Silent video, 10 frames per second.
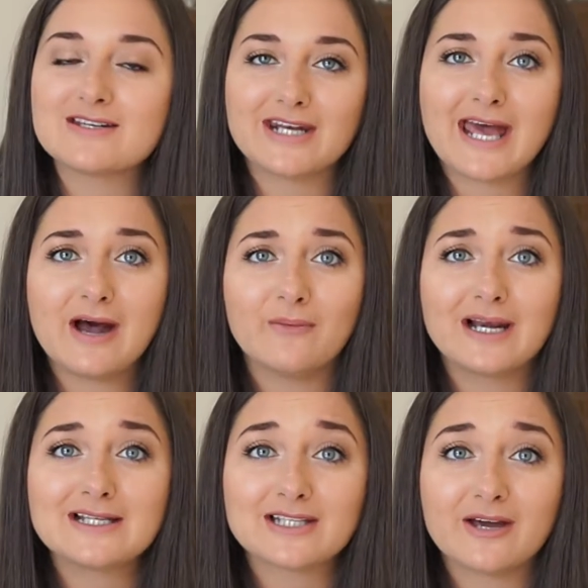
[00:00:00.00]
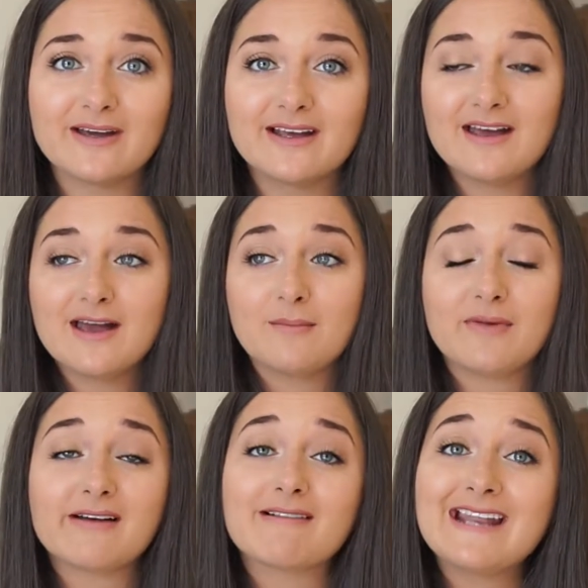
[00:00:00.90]
I don't know how well it's going, but
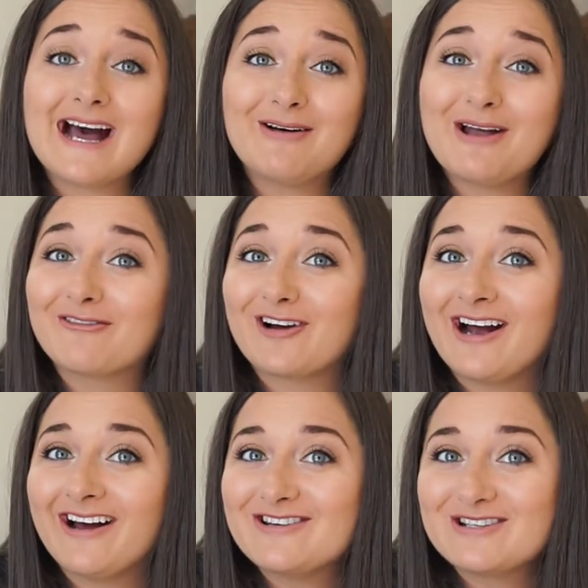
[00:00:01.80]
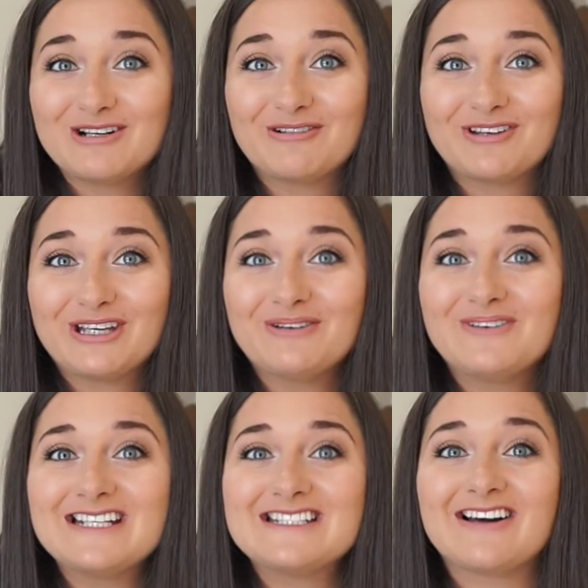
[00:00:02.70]
there are now over 100 of you,
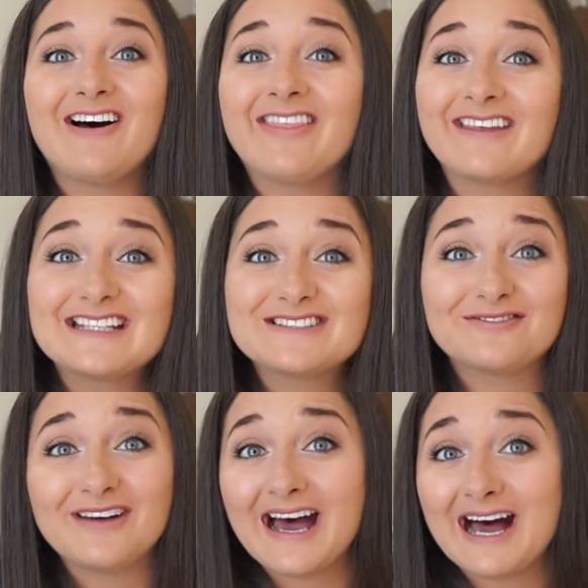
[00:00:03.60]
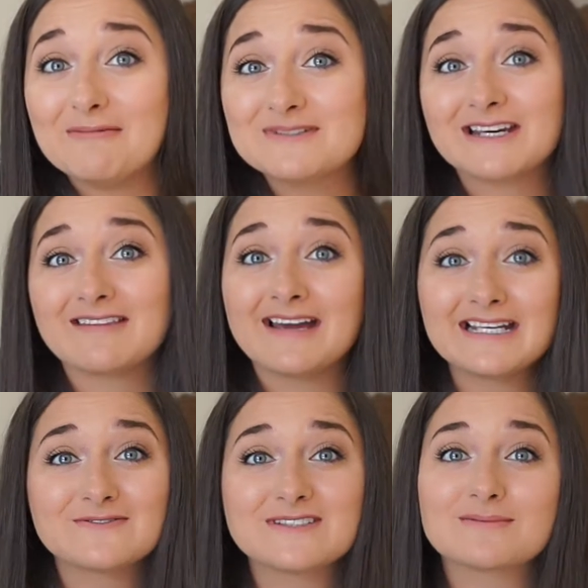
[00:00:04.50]
which I think is fab, so
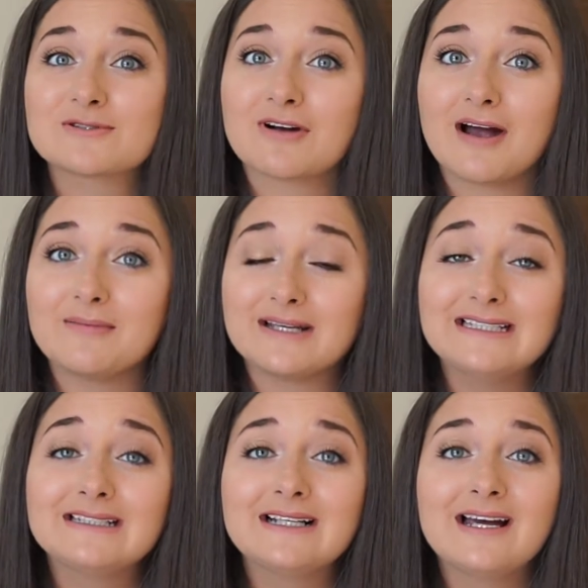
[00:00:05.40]
thanks for subscribing.